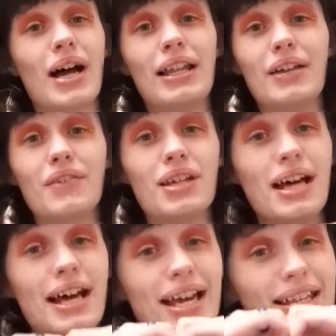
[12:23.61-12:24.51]
I love you
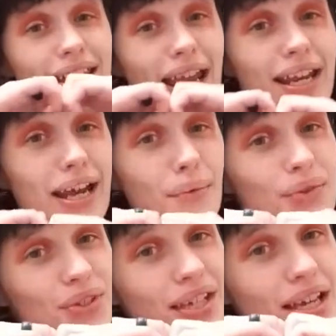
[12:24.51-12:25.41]
guys, and I will
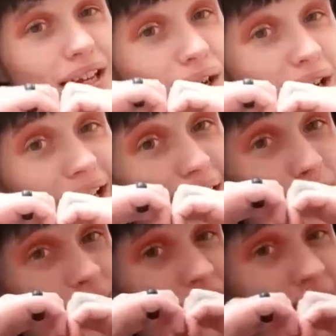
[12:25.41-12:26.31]
see
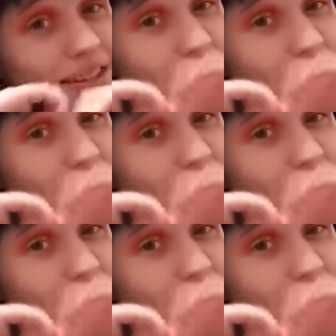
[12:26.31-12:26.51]
y'all